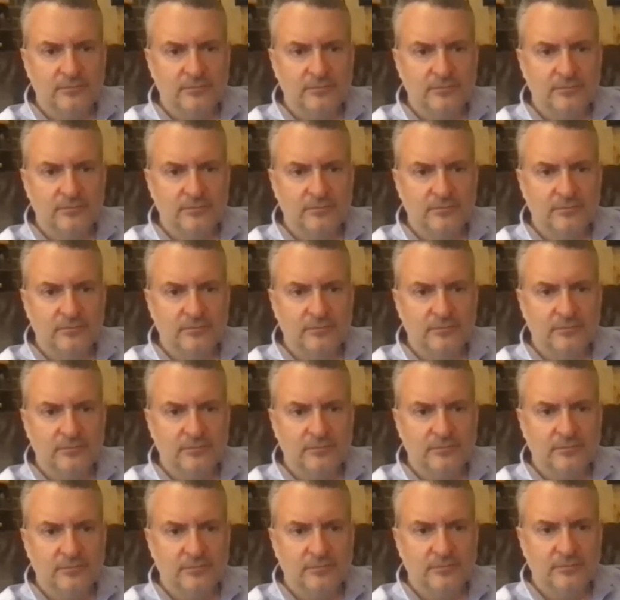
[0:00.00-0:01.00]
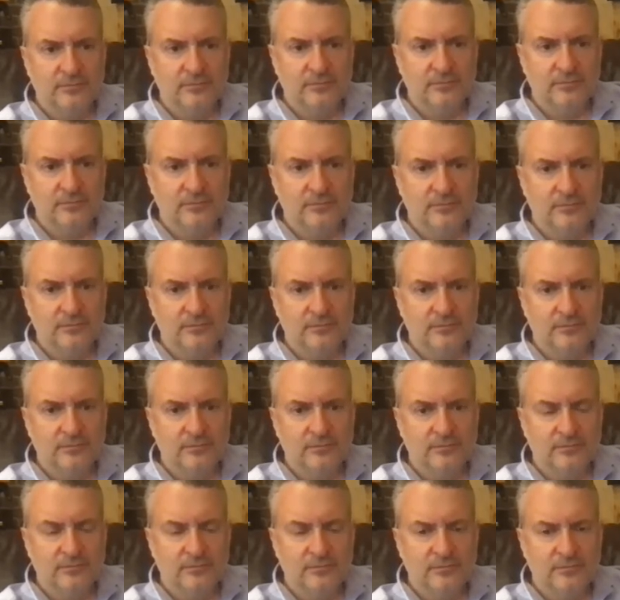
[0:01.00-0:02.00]

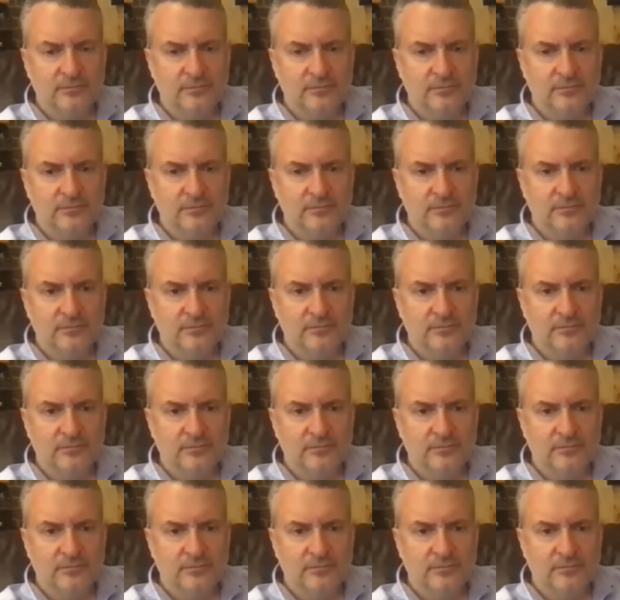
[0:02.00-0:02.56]
(not speaking)